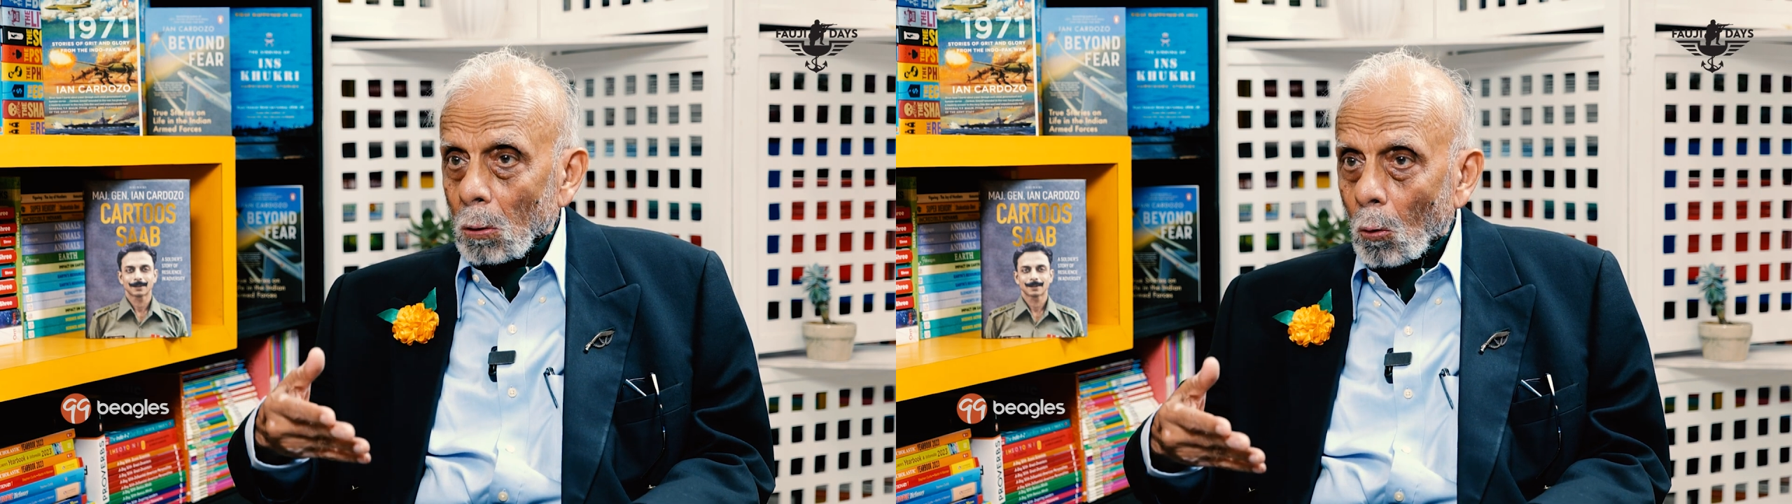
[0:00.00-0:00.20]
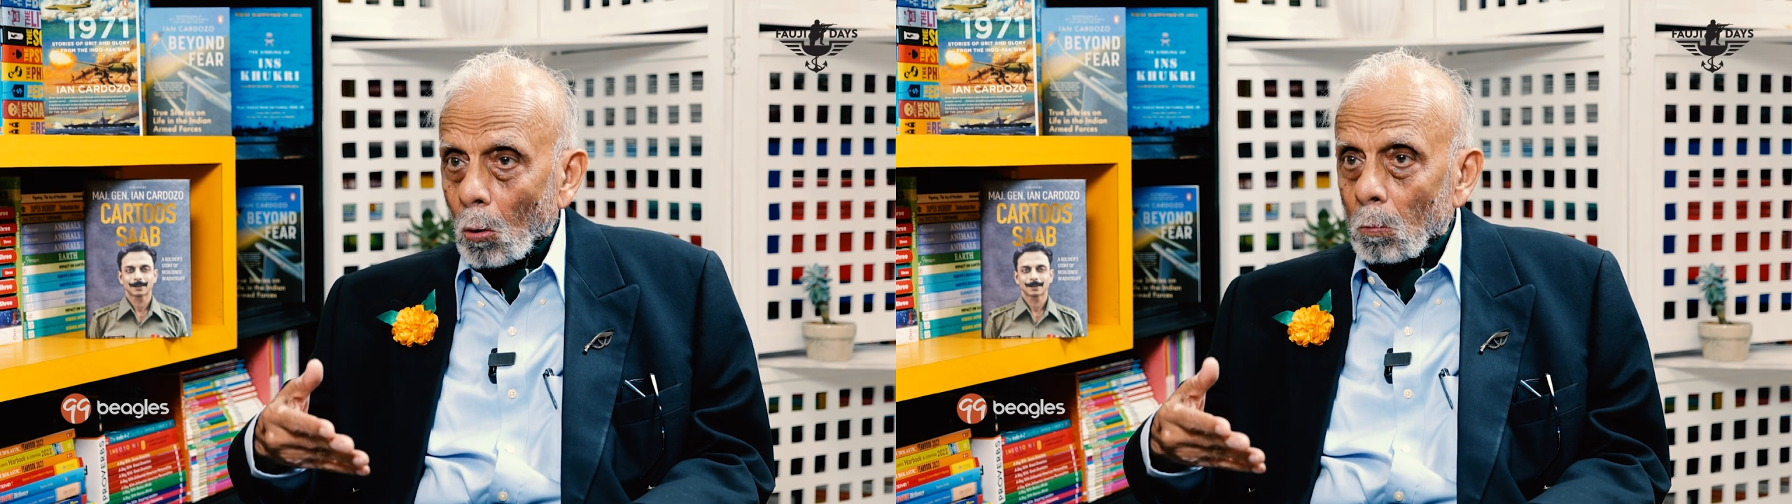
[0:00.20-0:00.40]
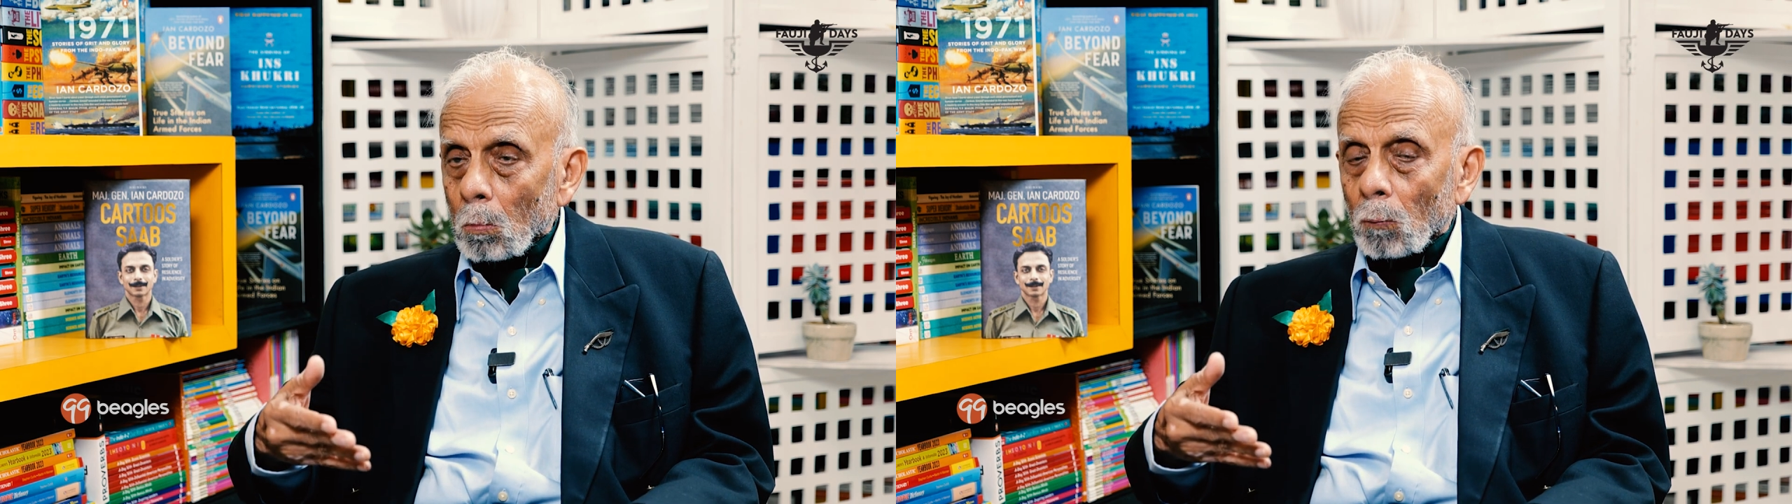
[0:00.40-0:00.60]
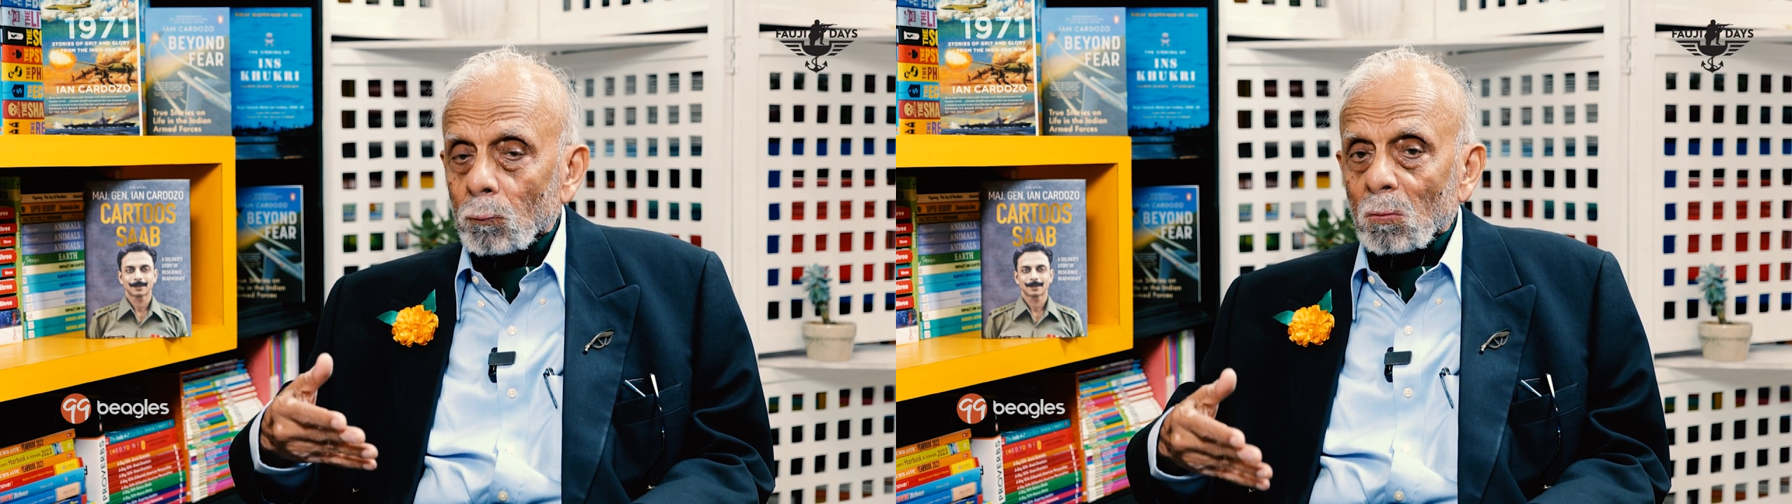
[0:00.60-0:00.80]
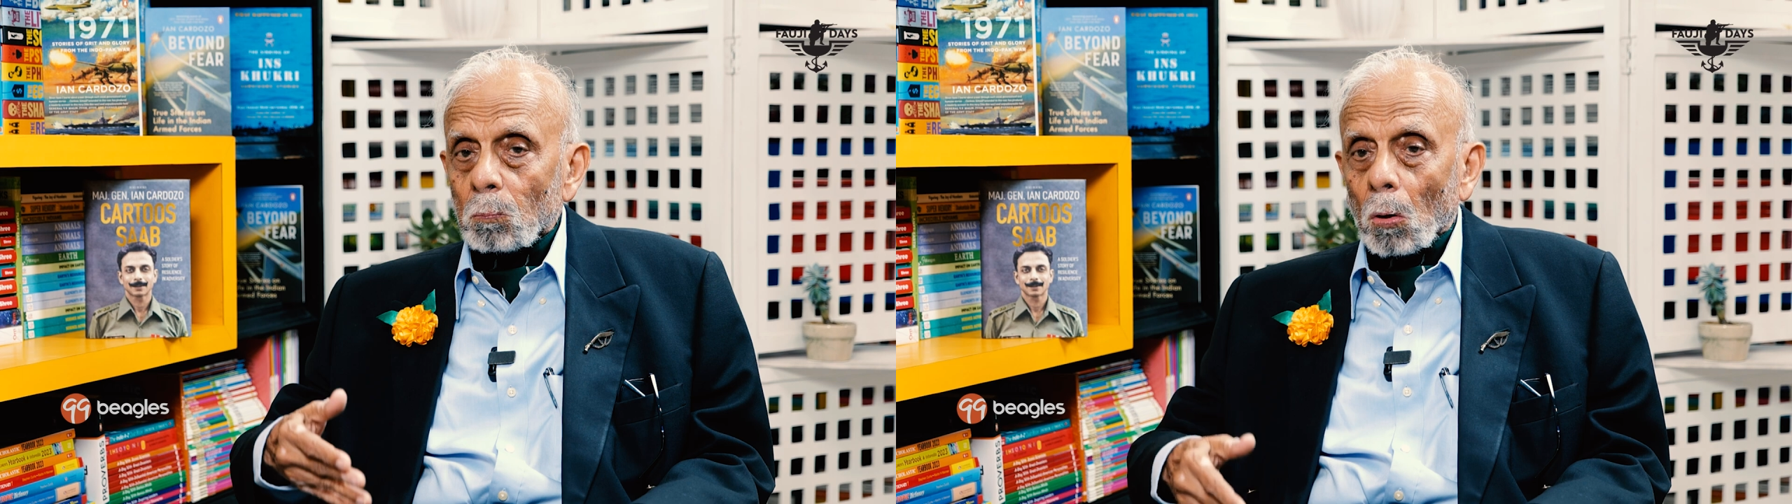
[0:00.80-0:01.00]
home of
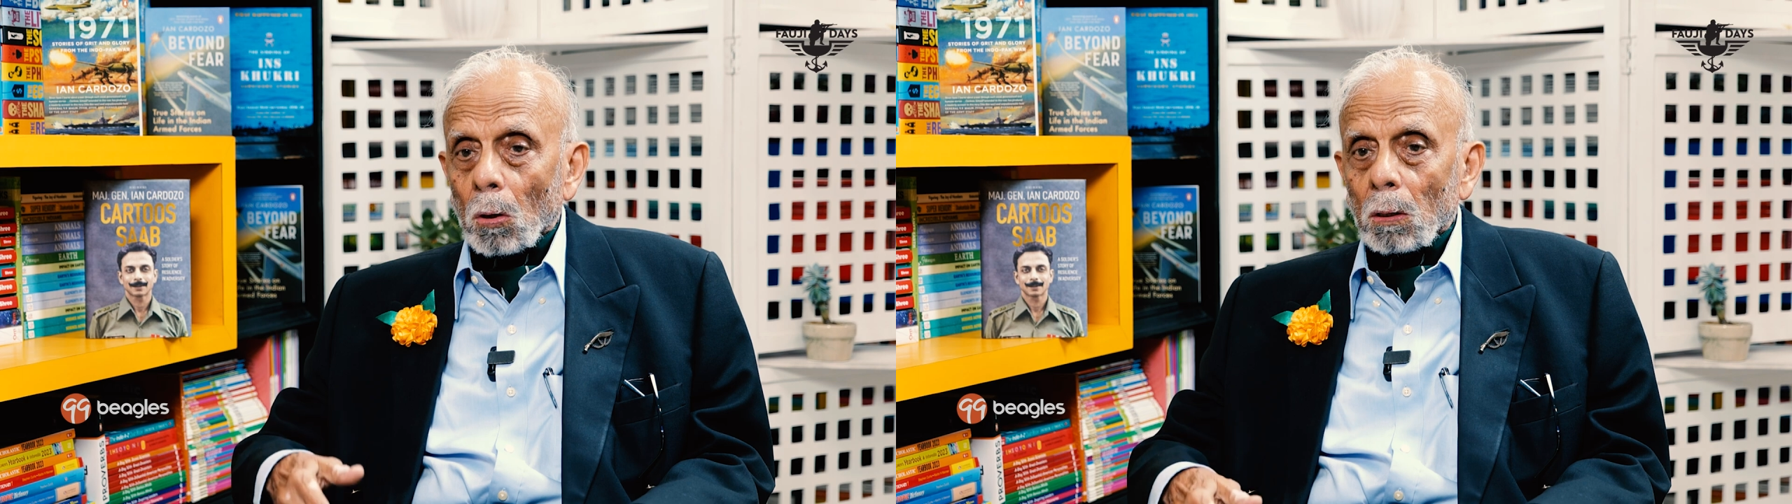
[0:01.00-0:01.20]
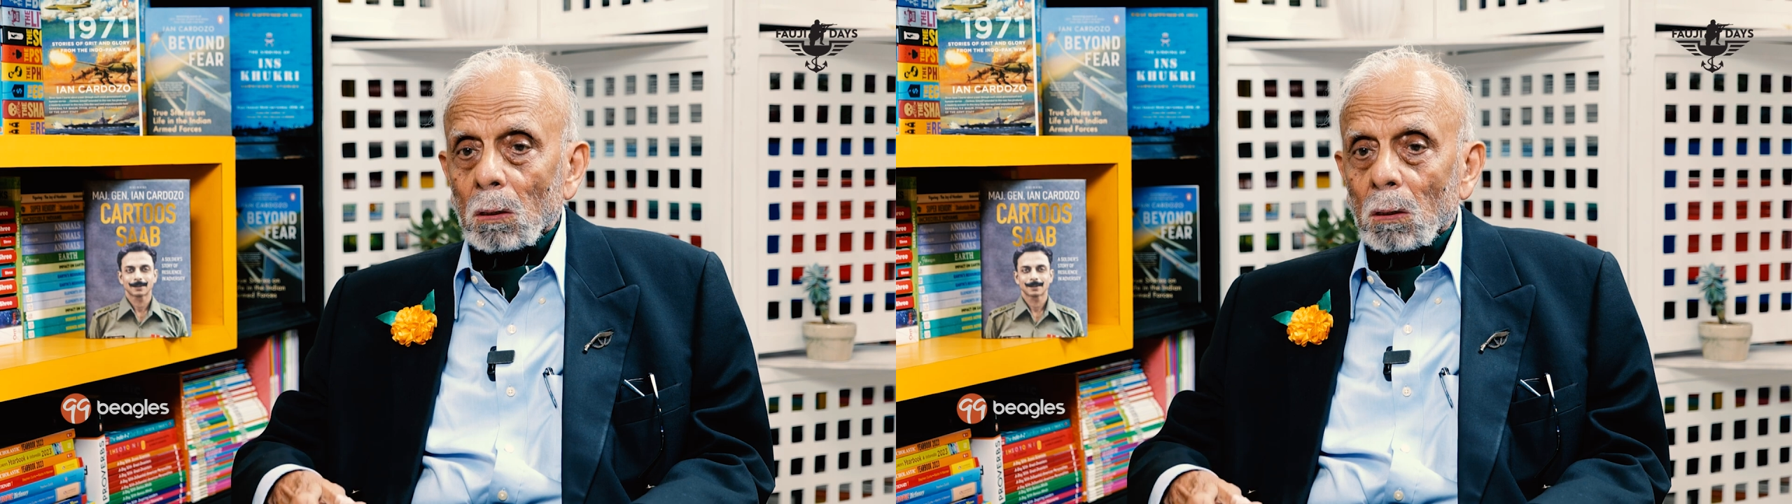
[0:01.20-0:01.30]
this boy,